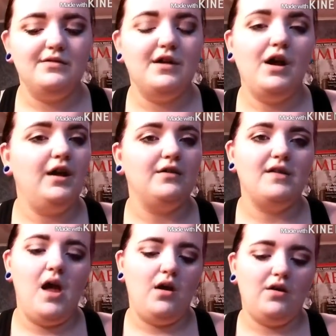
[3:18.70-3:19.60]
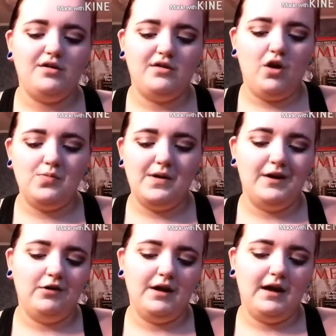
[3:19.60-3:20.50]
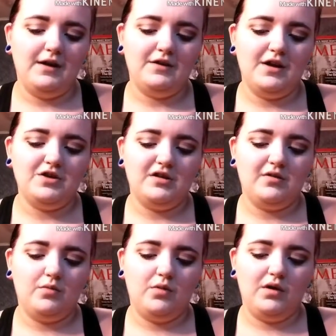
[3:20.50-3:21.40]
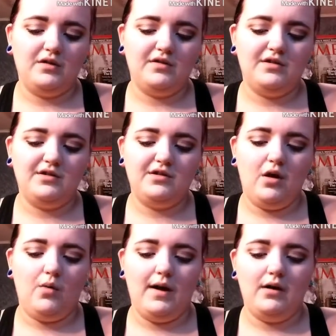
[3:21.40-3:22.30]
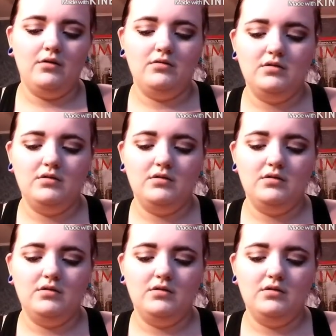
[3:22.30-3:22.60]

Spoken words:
They are so buttery and they just work so well.